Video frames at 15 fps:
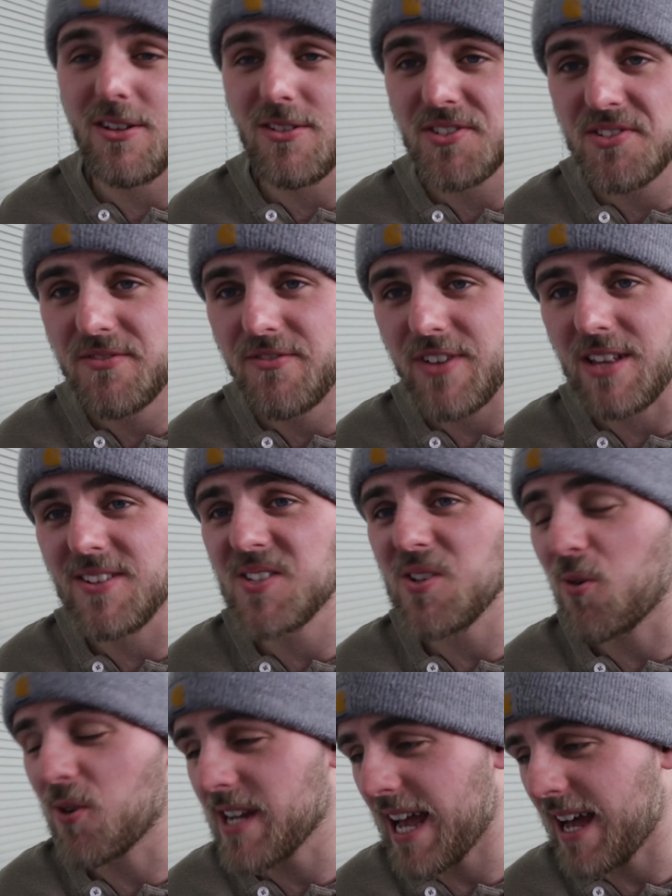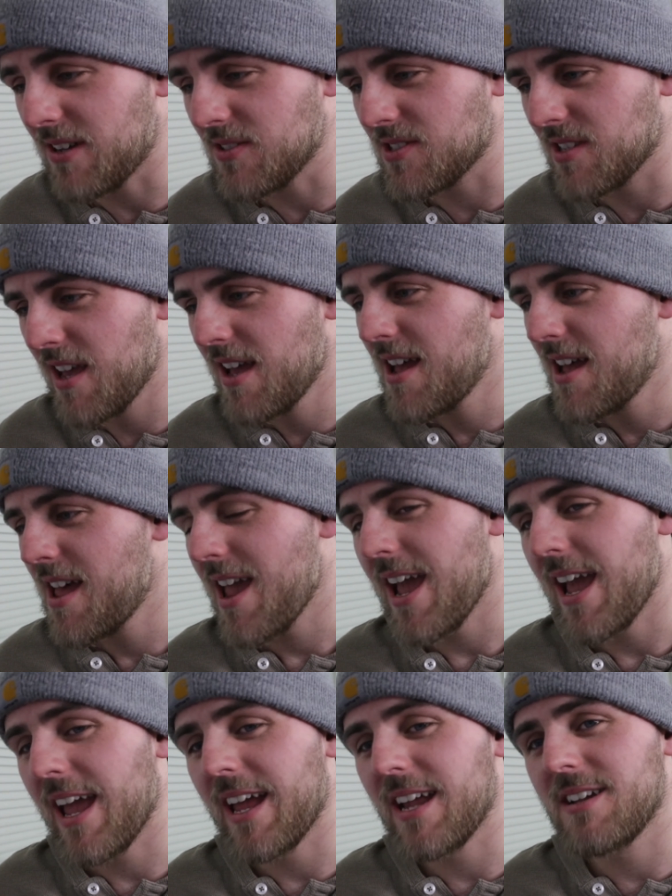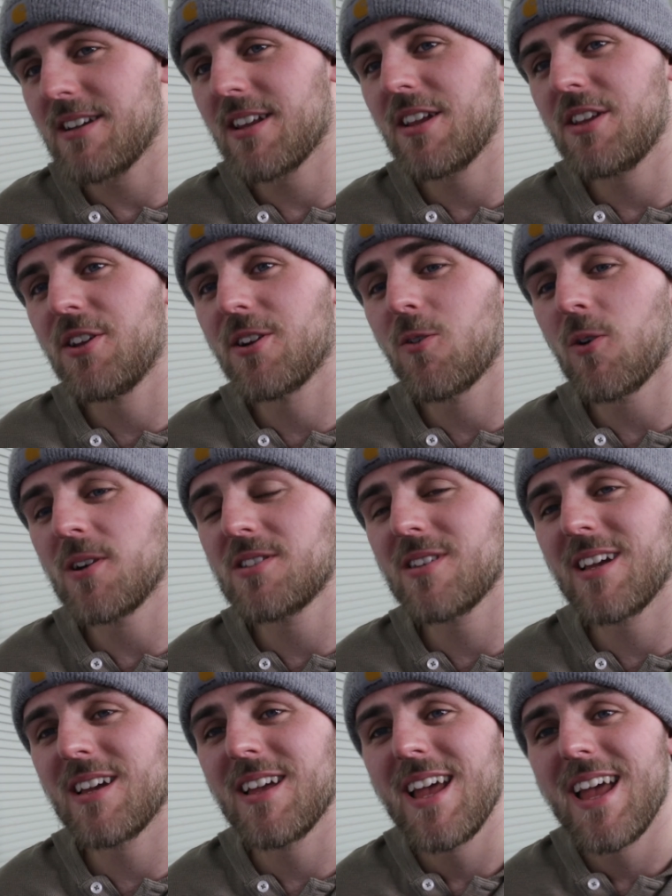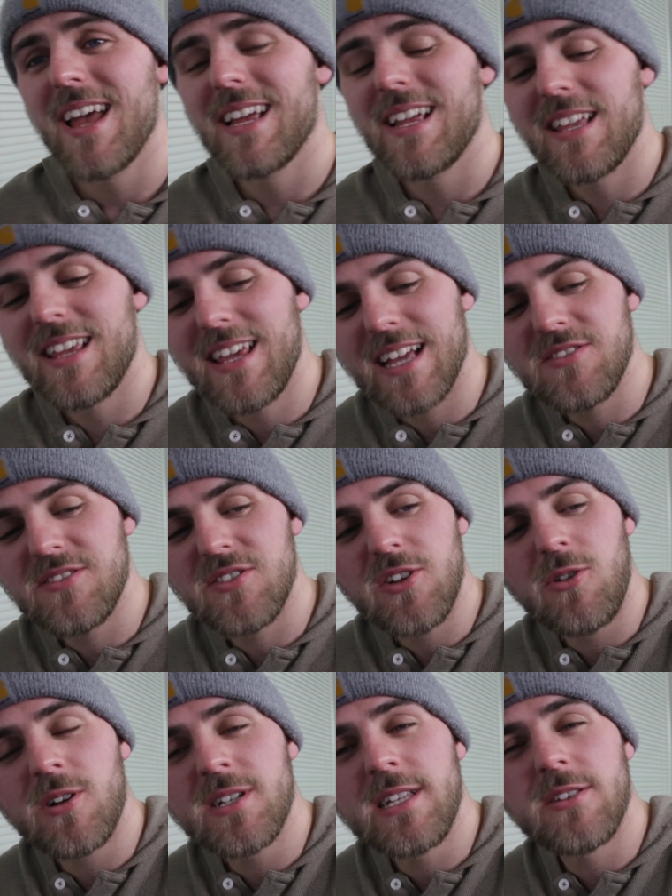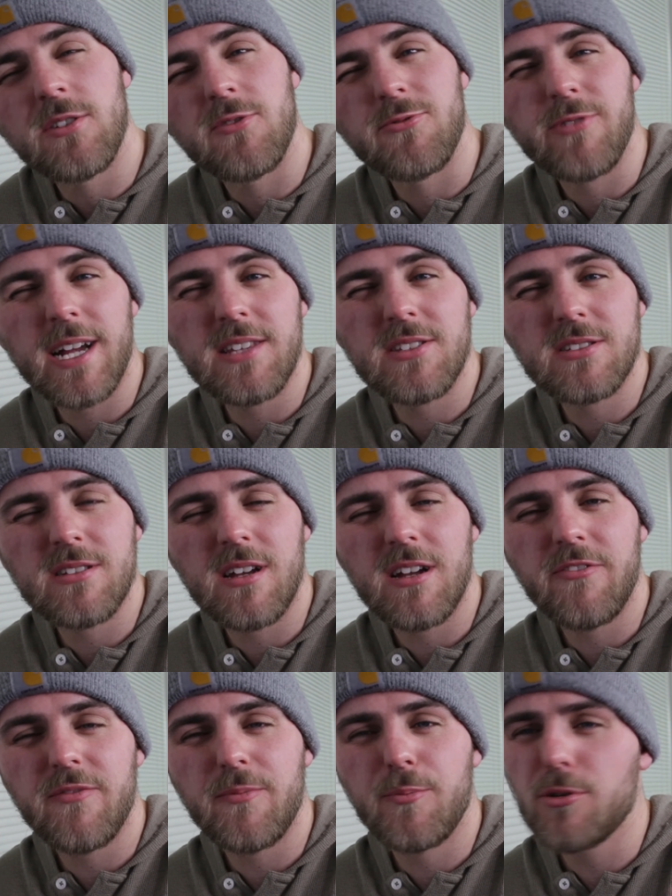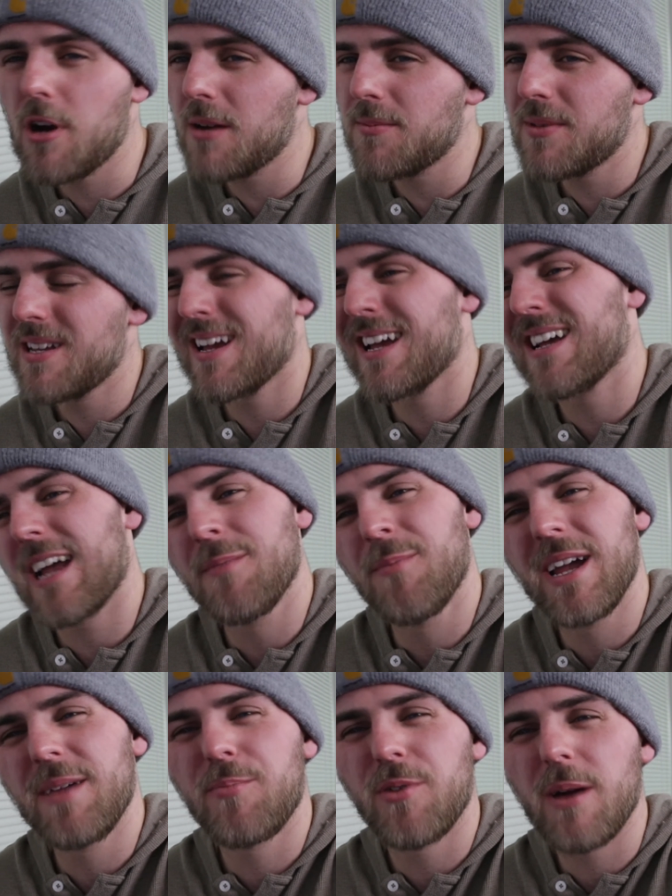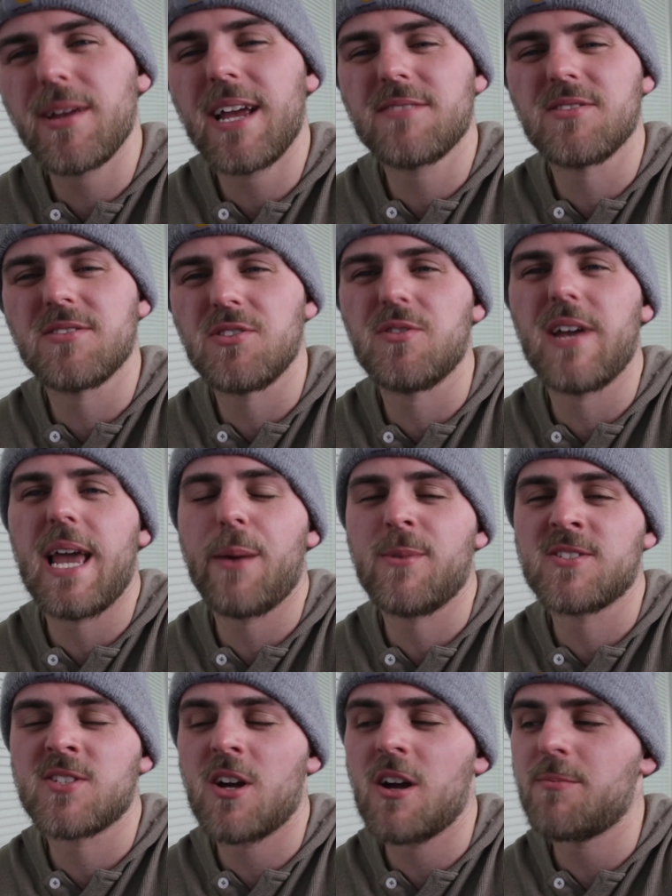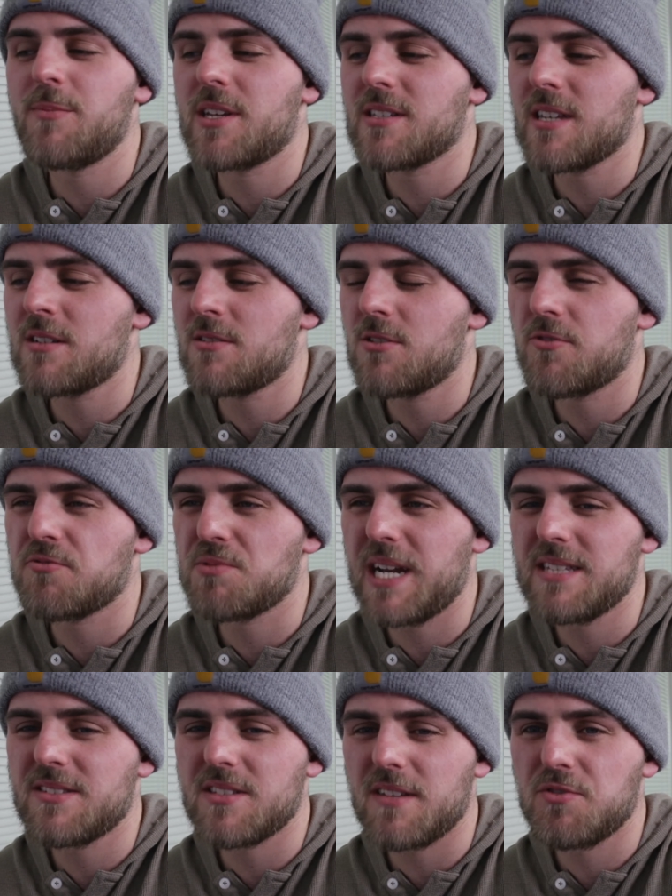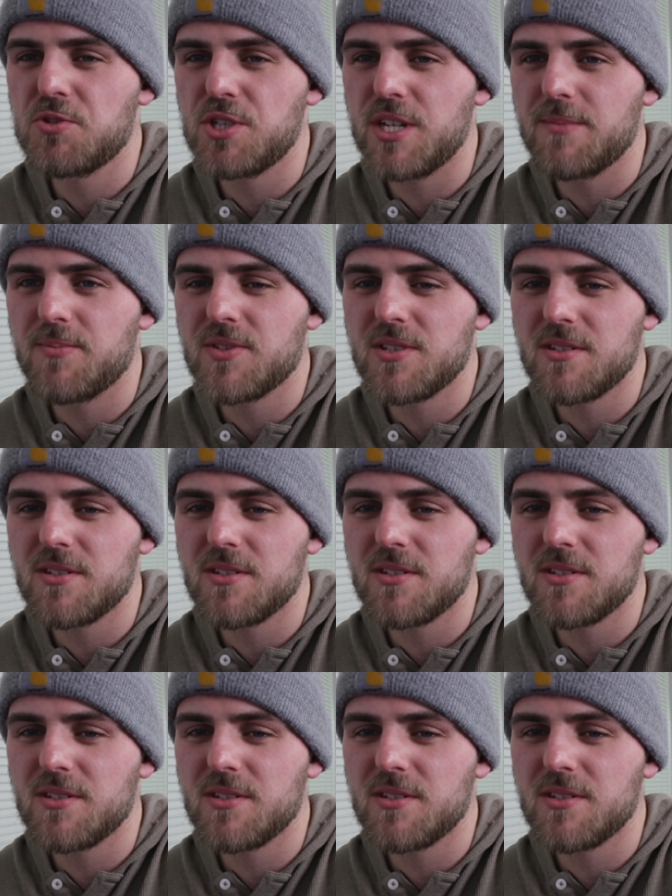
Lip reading: fellas or gals, and you're going to get to go on either Right Stuff. I might probably have to do Amazon, because I don't know if Right Stuff ships